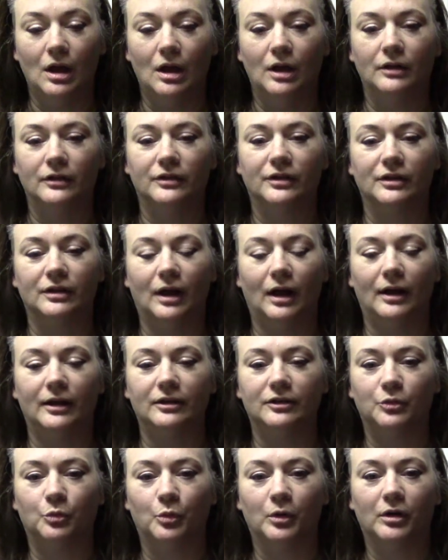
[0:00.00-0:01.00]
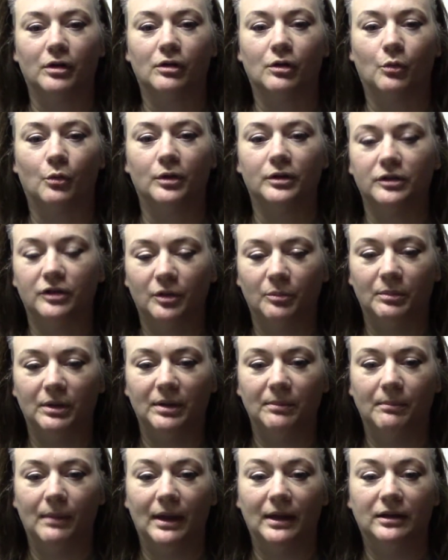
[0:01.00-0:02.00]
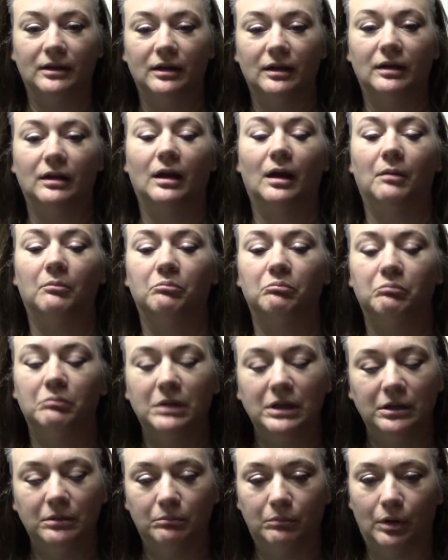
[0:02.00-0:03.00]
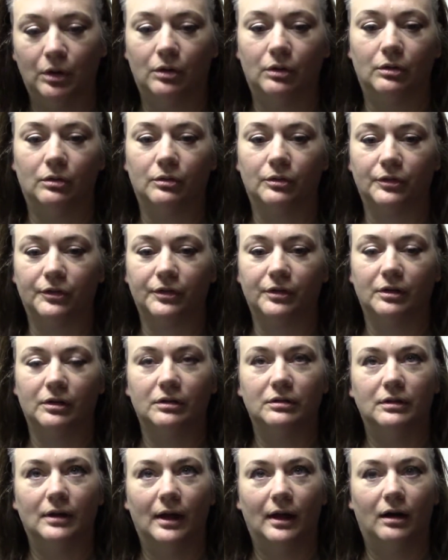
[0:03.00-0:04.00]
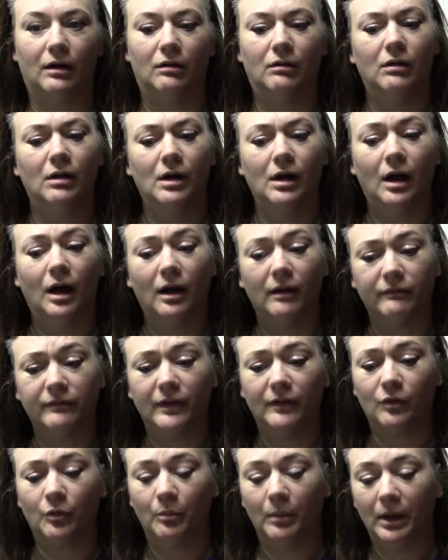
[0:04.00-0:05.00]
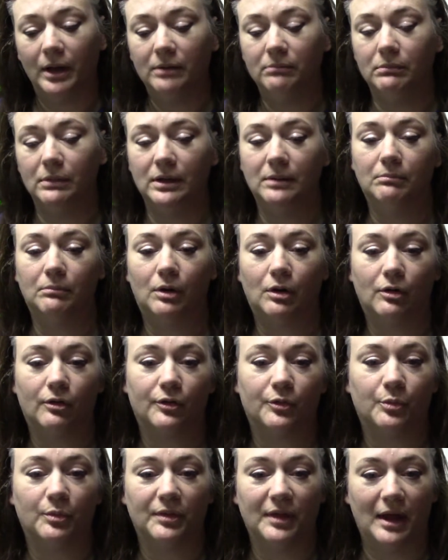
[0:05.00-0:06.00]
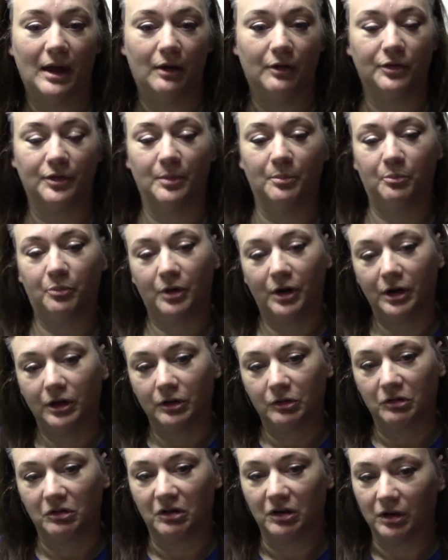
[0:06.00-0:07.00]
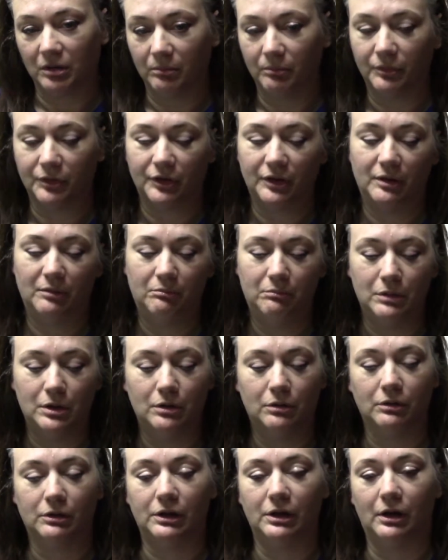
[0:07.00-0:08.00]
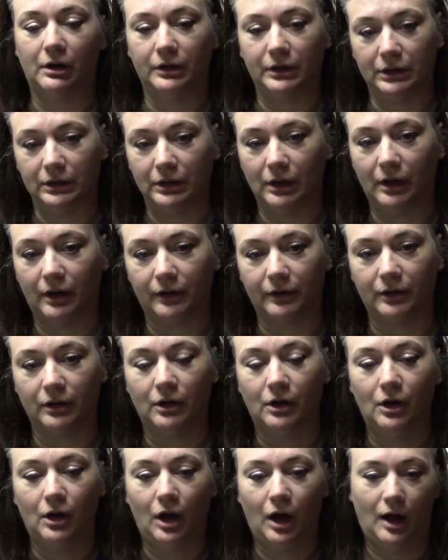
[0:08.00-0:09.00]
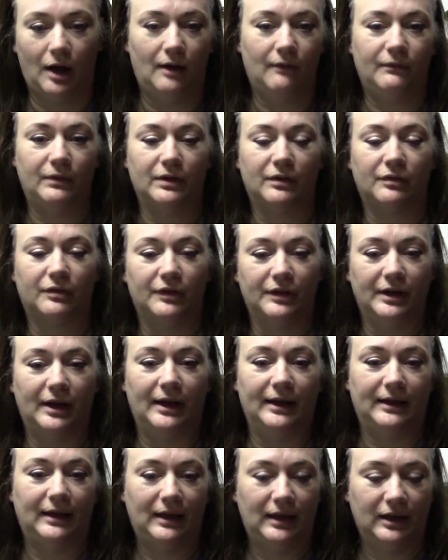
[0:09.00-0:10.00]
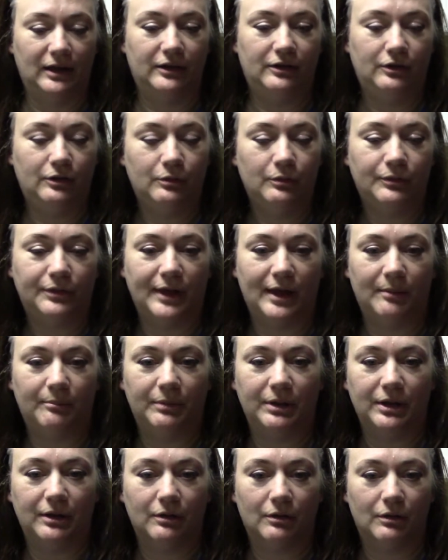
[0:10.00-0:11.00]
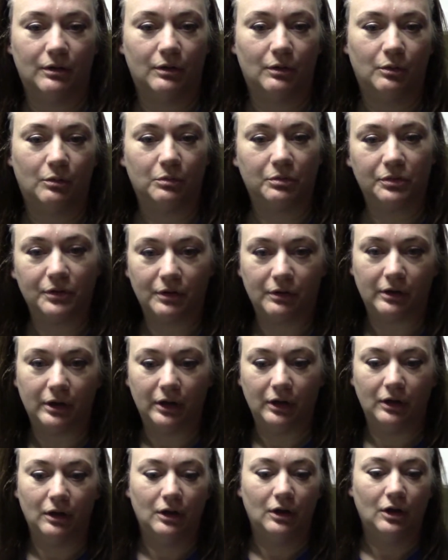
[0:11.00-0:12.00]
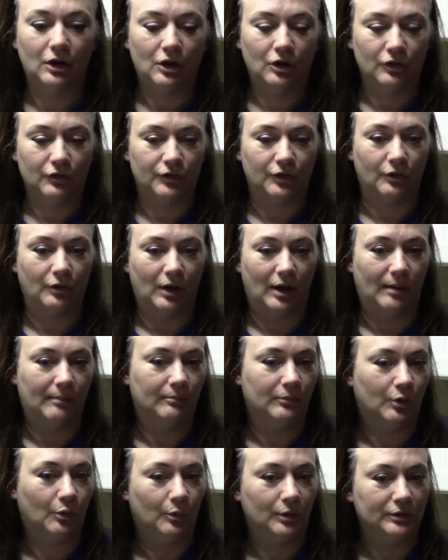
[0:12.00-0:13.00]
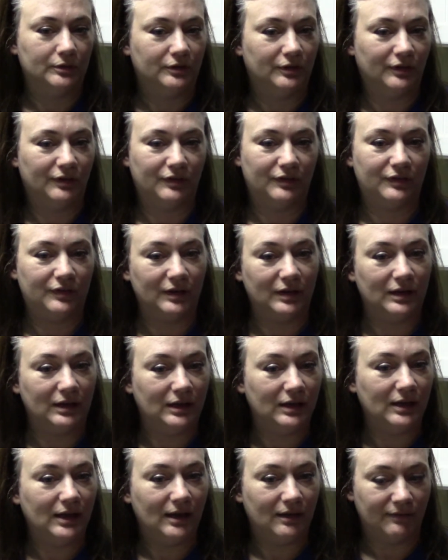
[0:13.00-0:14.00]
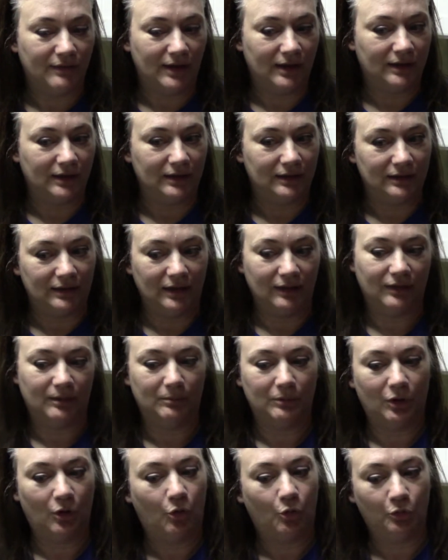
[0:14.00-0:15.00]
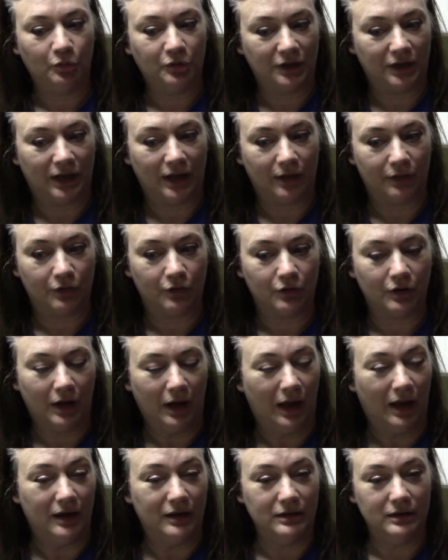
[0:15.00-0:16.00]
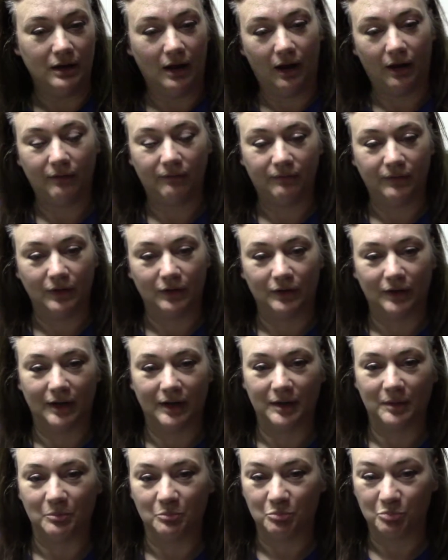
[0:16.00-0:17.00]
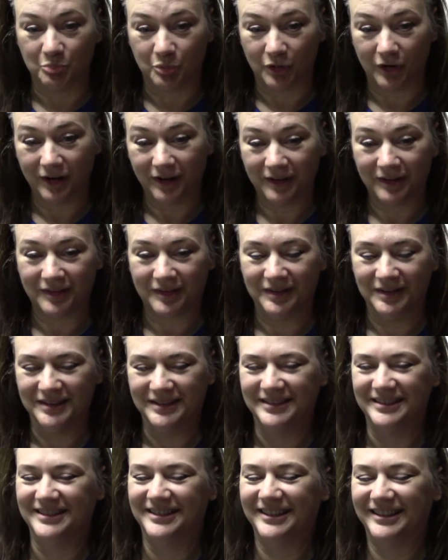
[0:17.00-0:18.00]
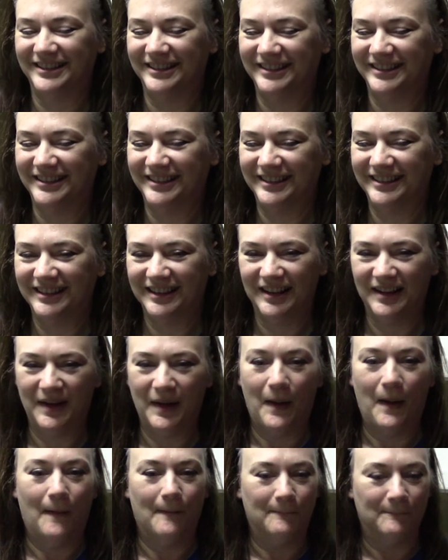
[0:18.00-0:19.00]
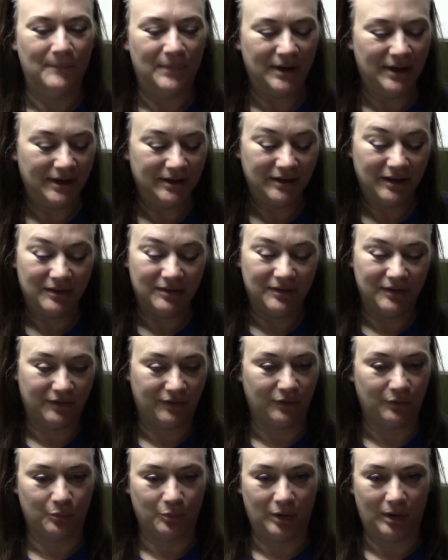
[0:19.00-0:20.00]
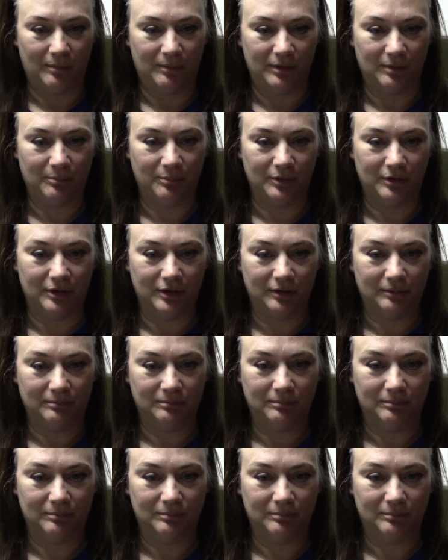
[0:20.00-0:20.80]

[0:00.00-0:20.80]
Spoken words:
Tonight we are going to be making meatballs. Now, I've never made meatballs without the breadcrumbs and the milk, yada yada. Obviously, I can't use that being on Whole30, so I'm going to see if I can get them to hold together and not feel like bricks. But this is what I'm going to put in them.